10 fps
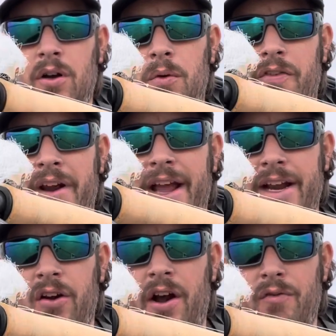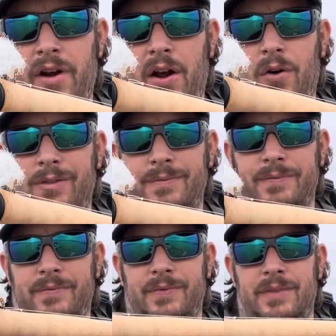with an 8.9 reel
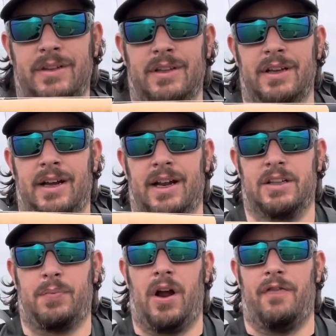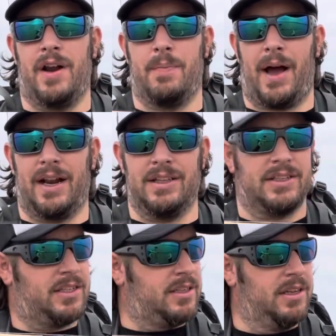on. That's perfectly
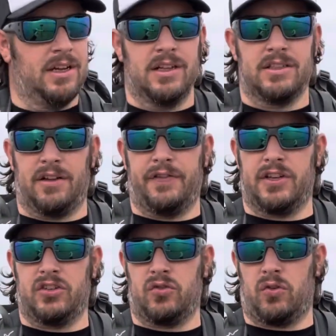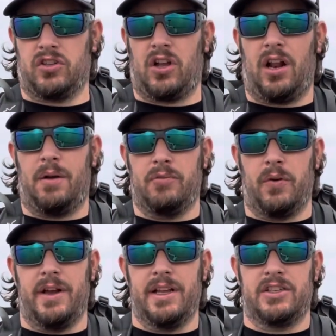balanced to the fish sort of style I'm
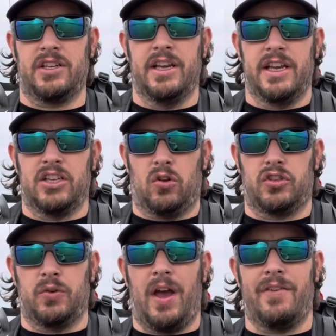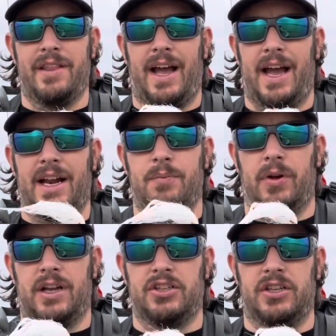doing. It's not too heavy in the hand,
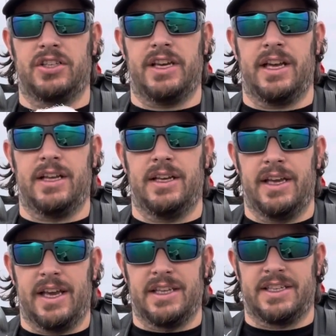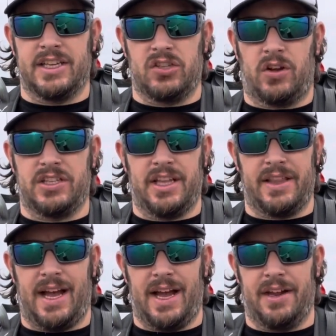but as you can see, it sits nicely in the
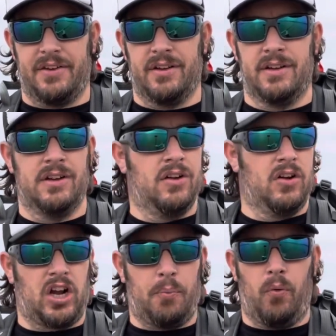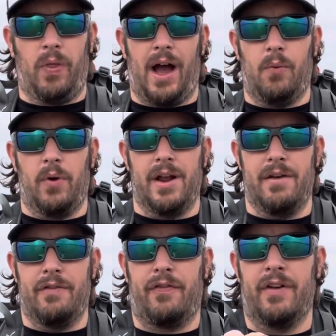hand. Couple that
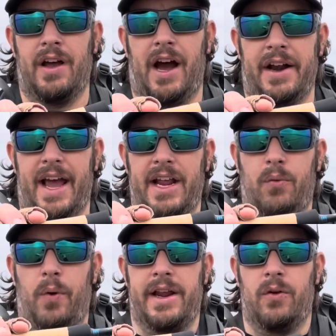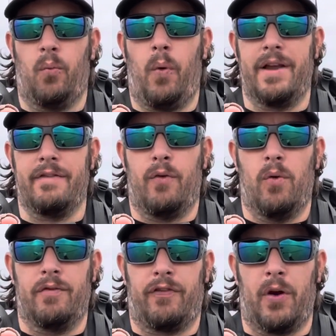with an 8 weight
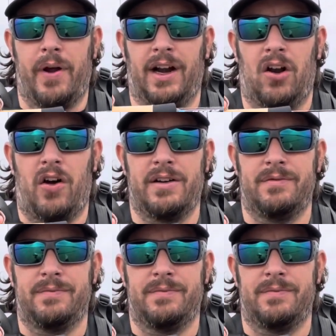forward floating line,